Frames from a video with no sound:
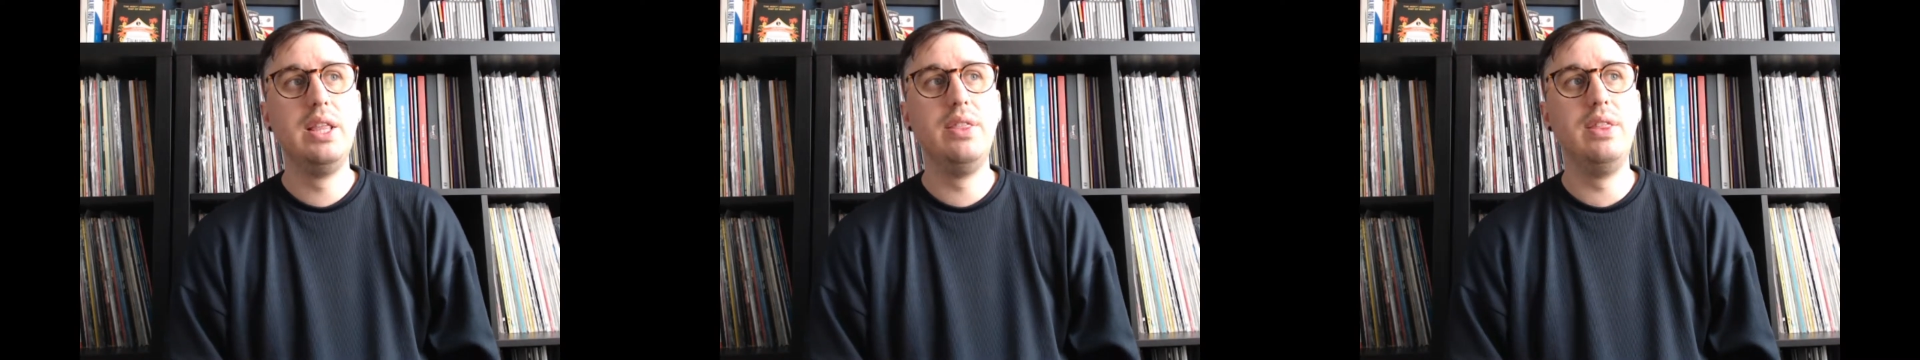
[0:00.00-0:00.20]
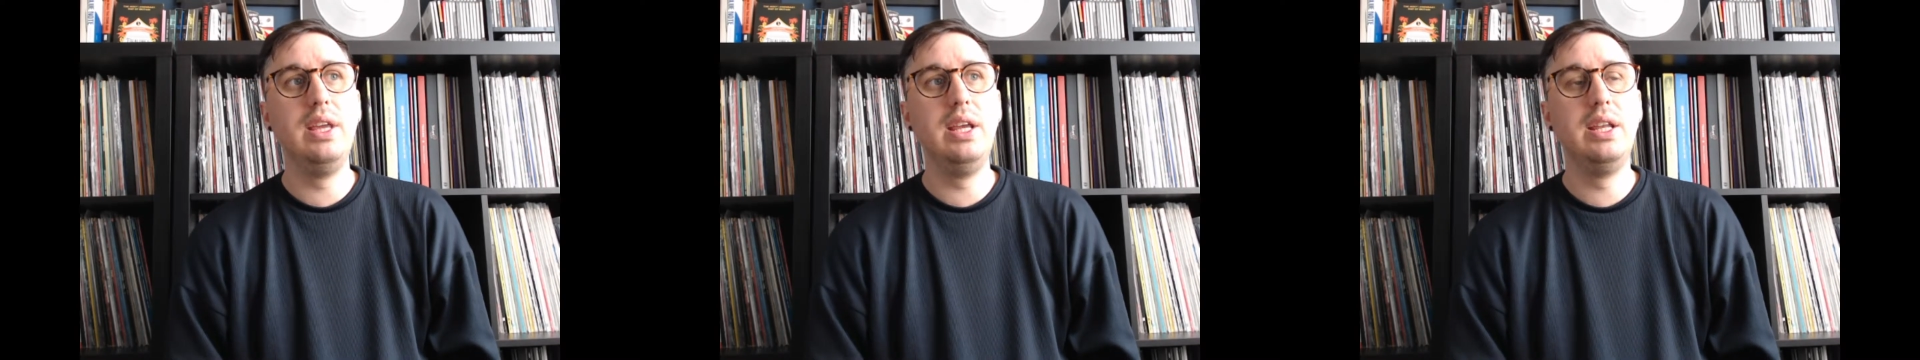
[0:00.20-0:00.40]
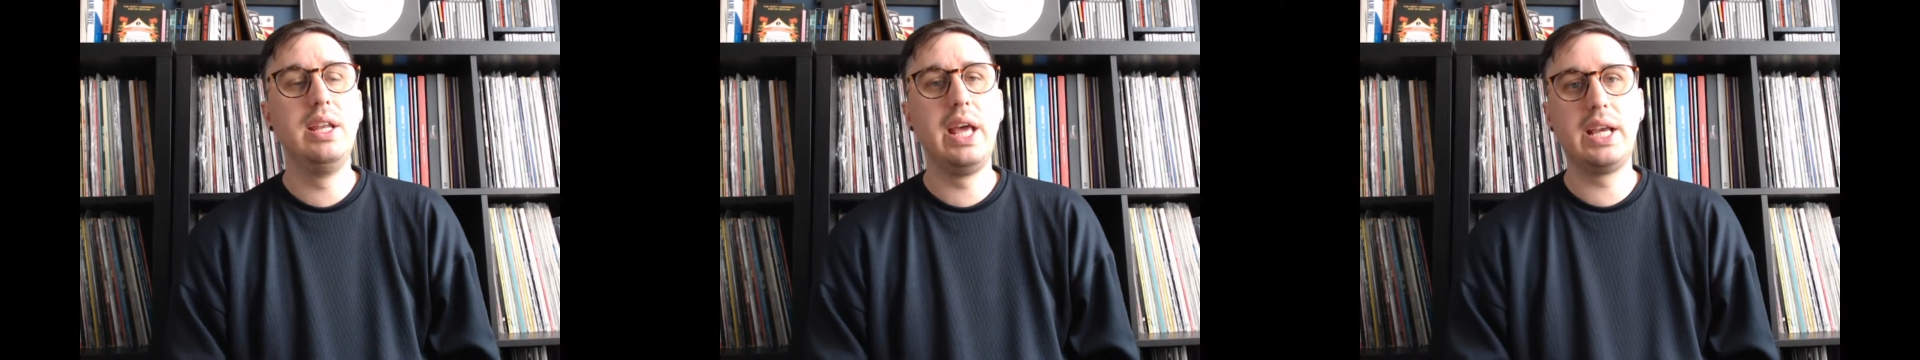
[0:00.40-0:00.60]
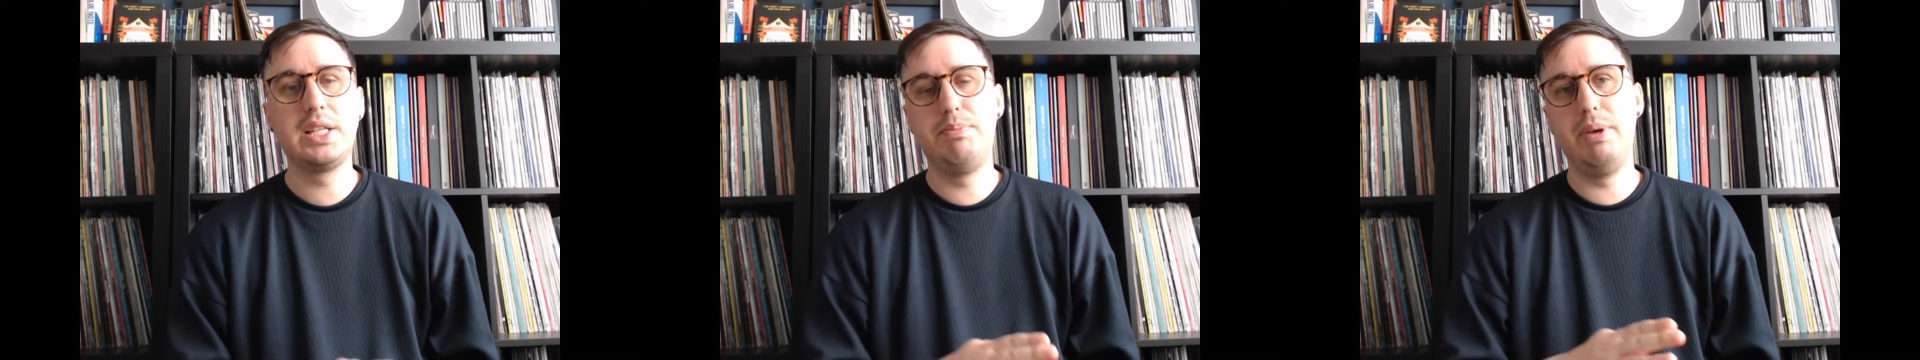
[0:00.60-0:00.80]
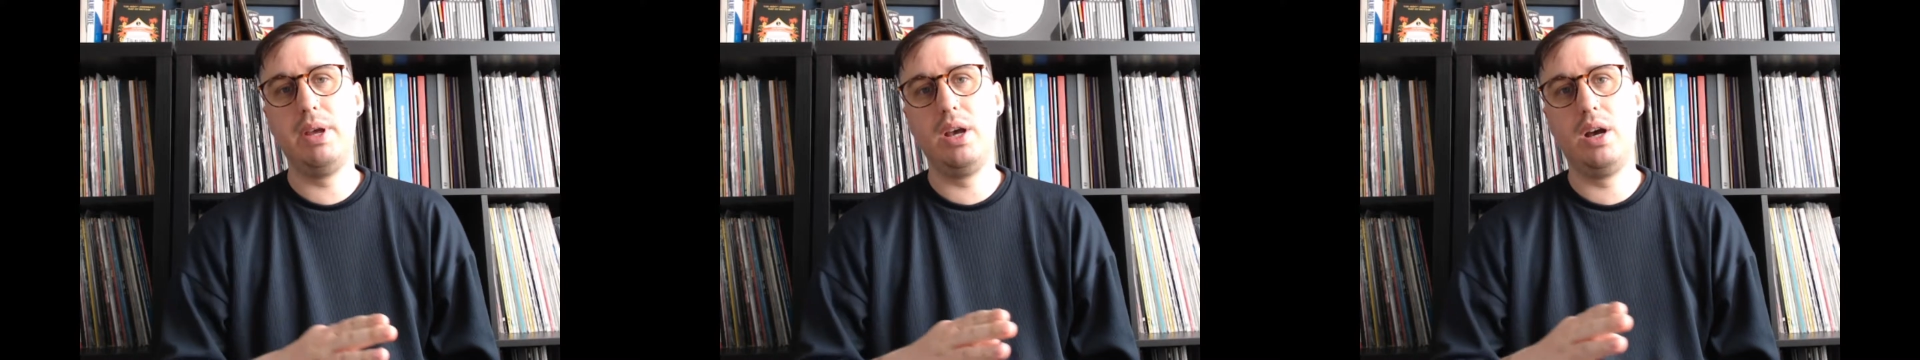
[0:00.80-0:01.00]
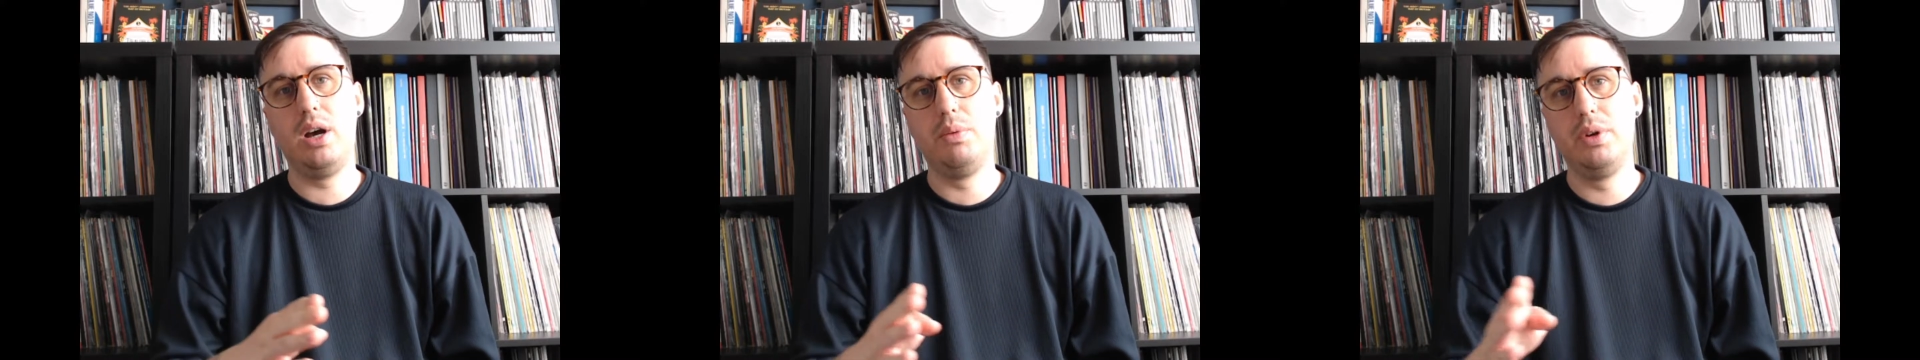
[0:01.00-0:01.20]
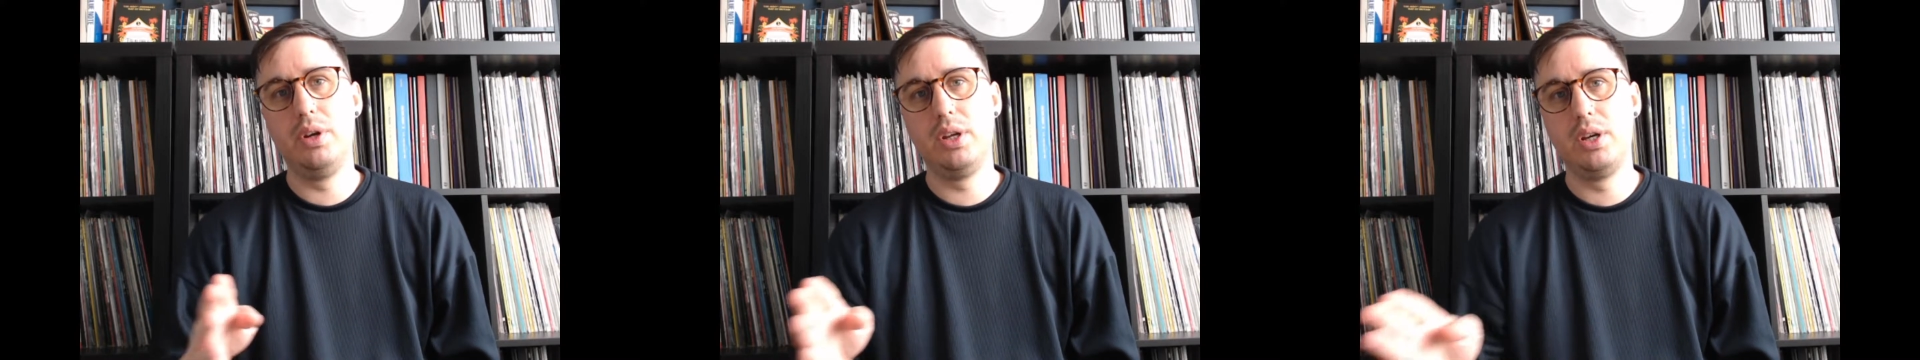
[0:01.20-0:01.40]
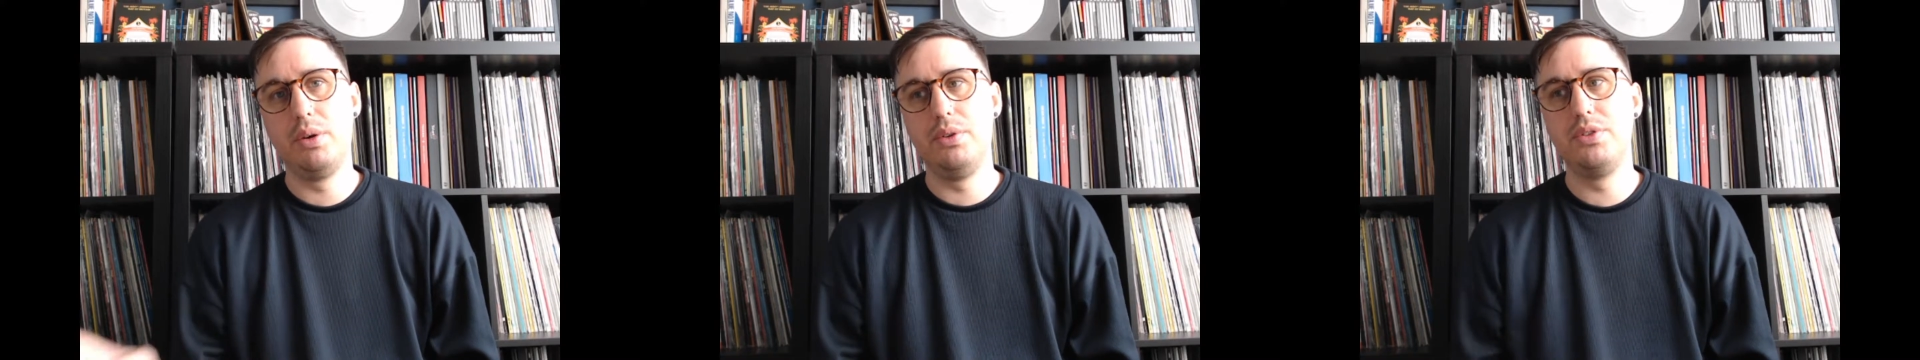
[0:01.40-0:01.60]
The next bit I want
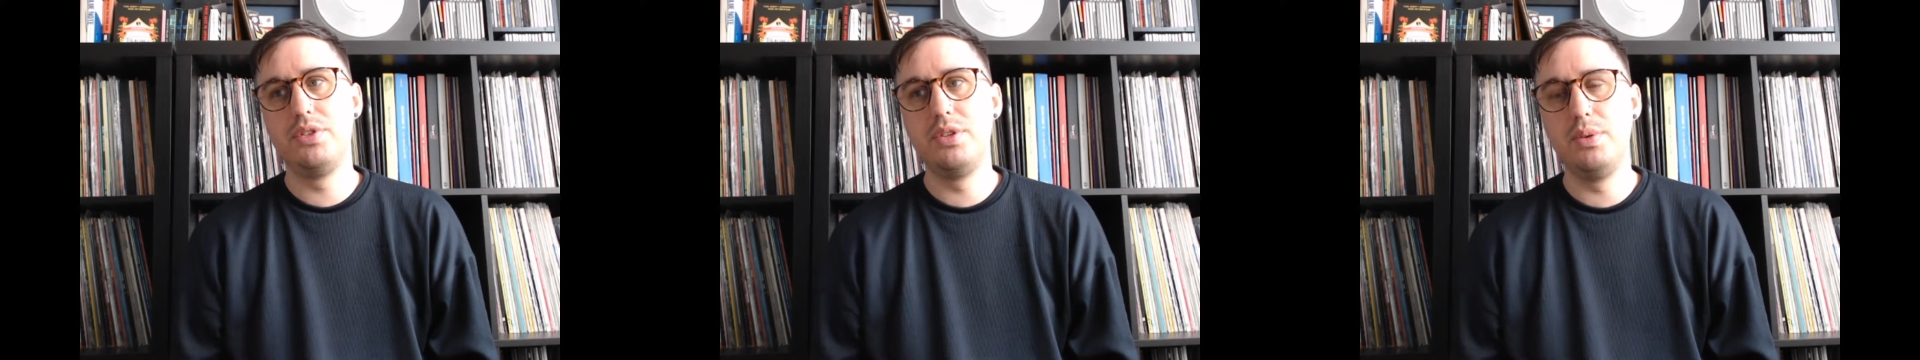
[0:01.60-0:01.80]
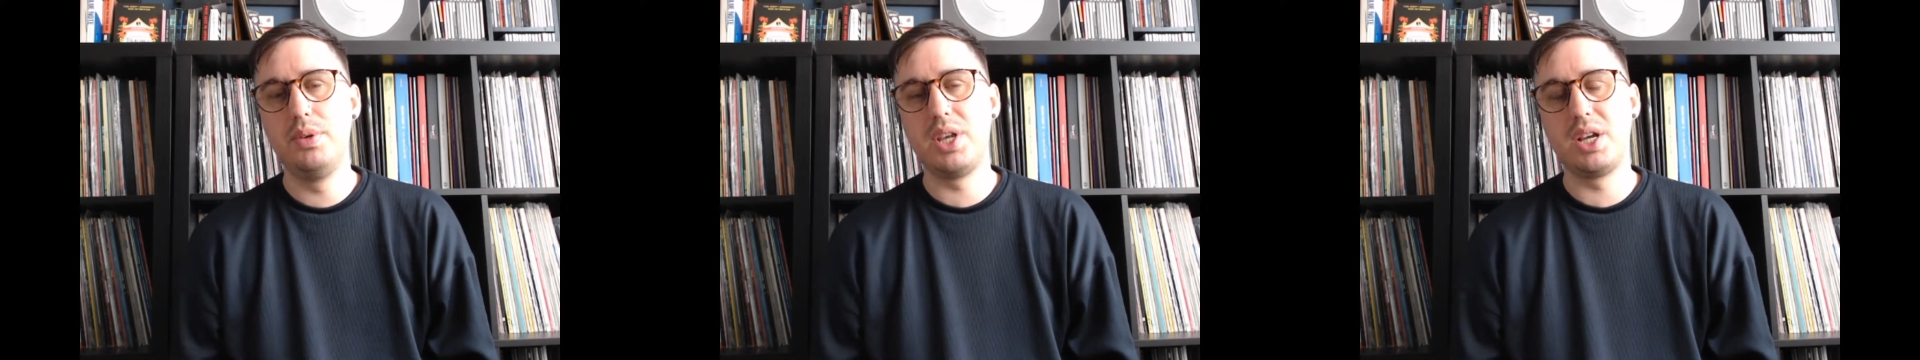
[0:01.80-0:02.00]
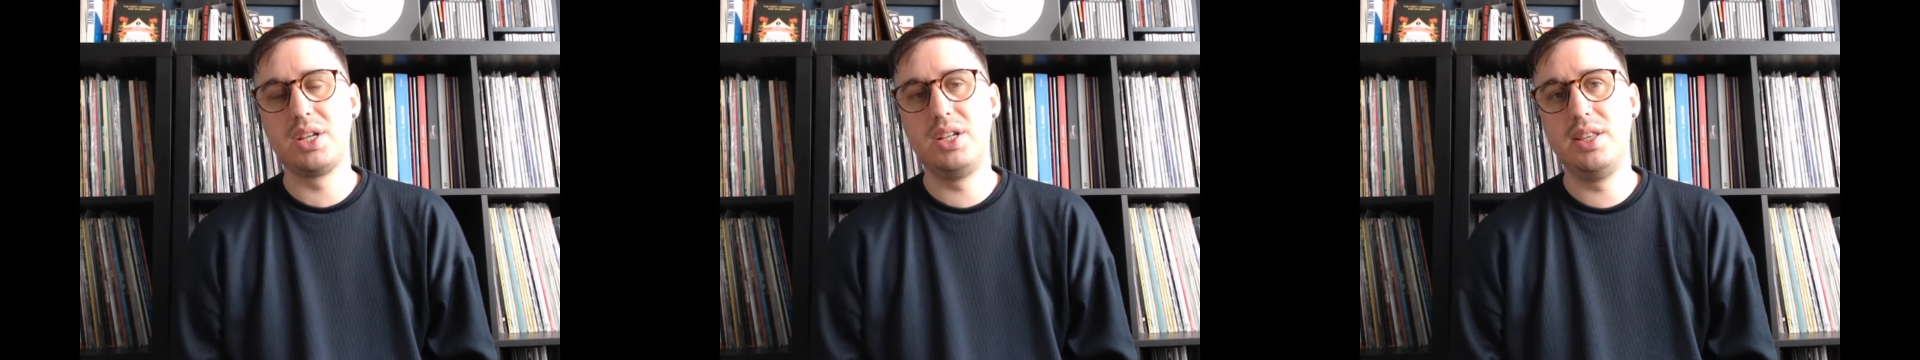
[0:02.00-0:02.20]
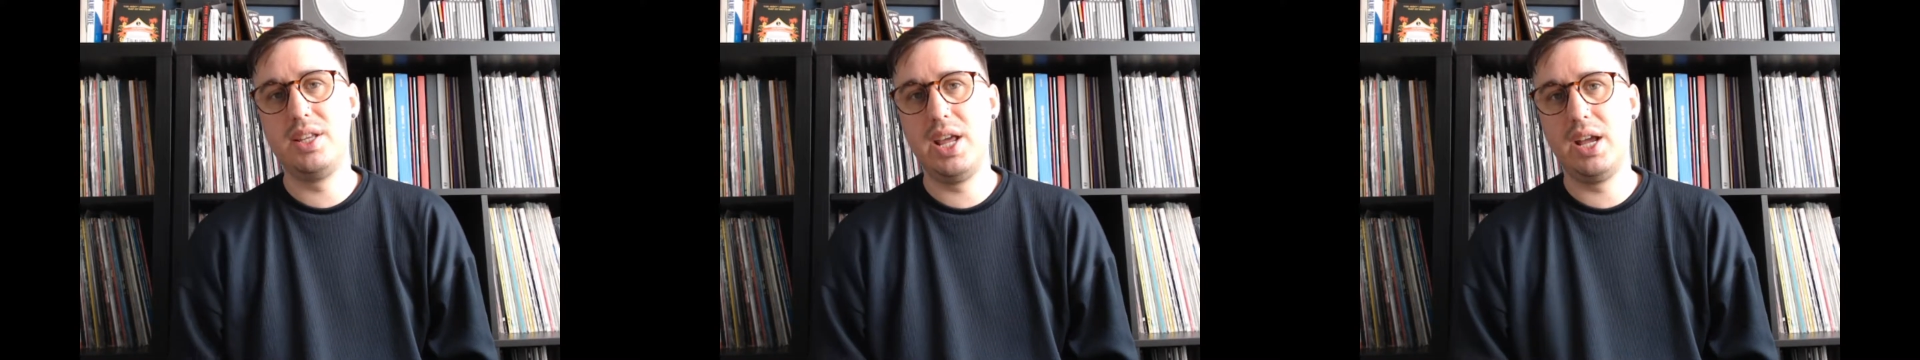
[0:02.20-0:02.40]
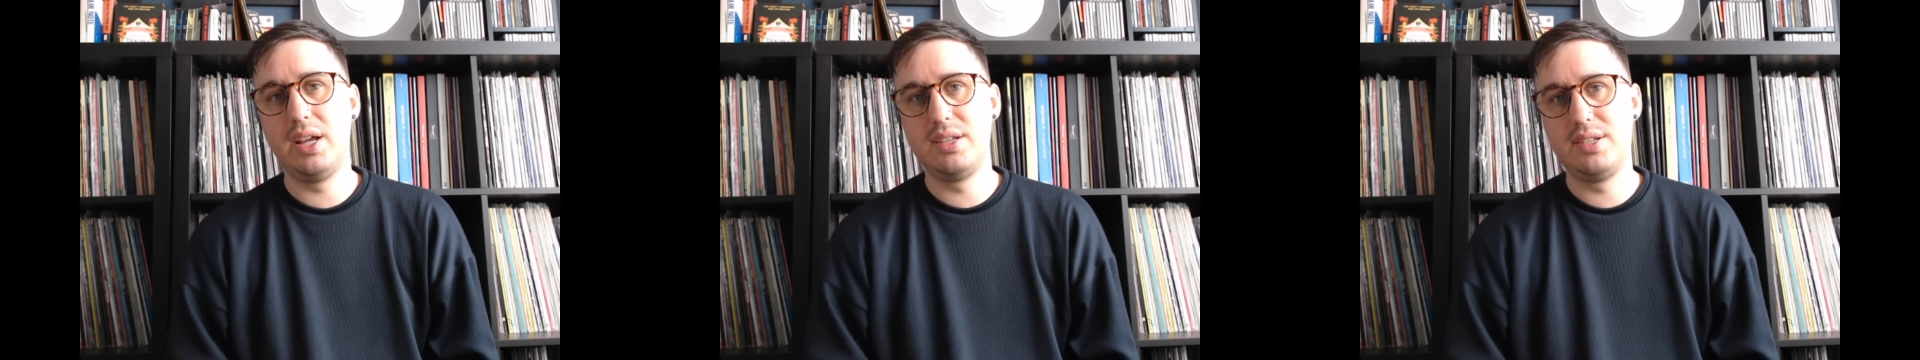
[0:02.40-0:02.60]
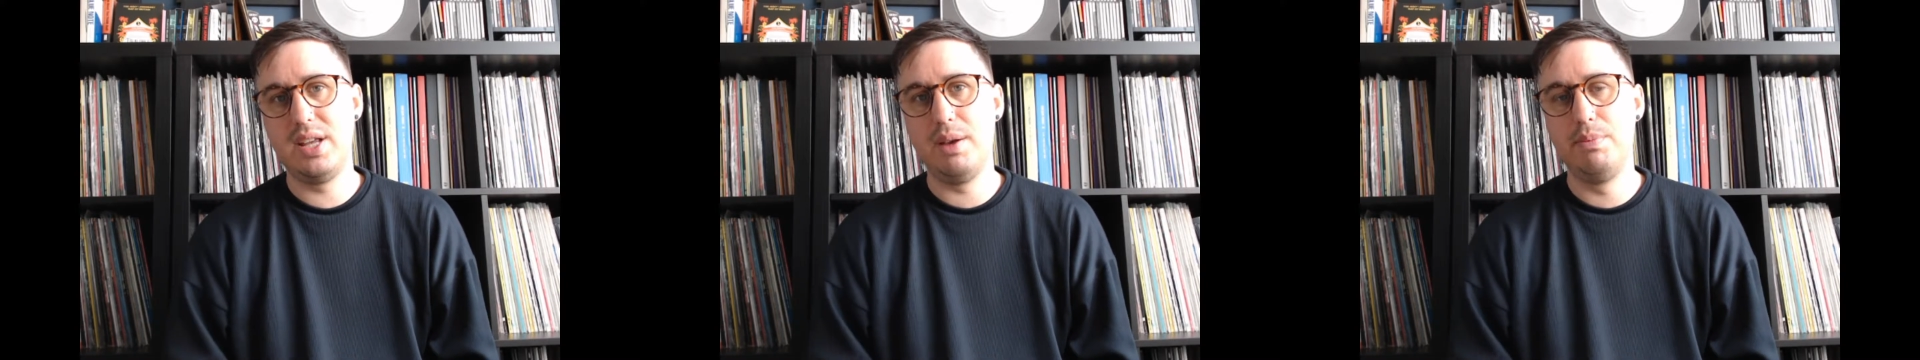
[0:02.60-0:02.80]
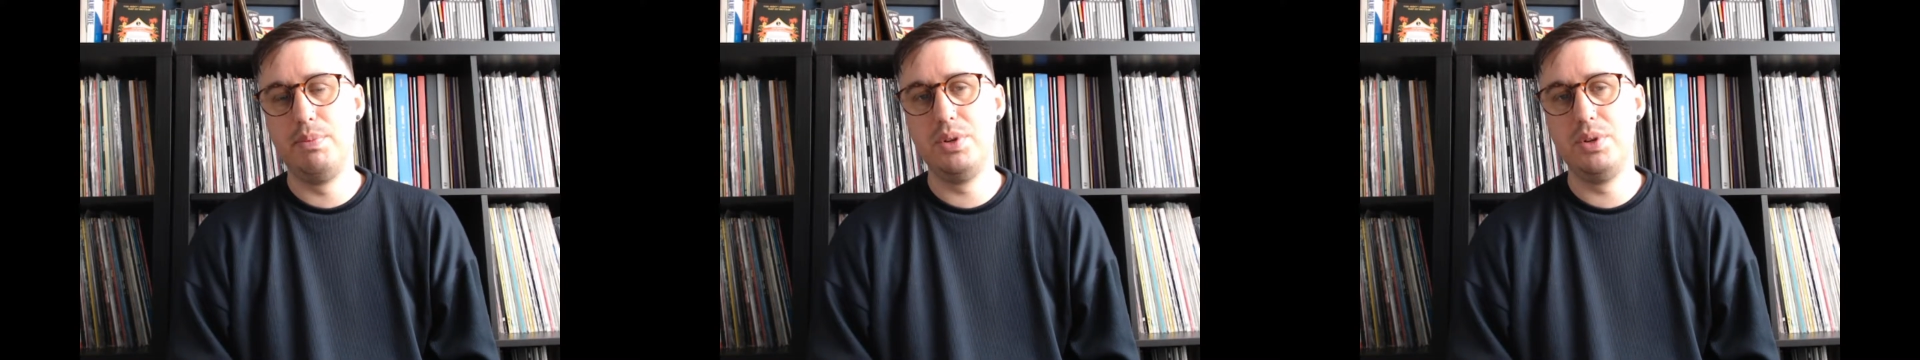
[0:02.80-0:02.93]
to go on to is actually the next step,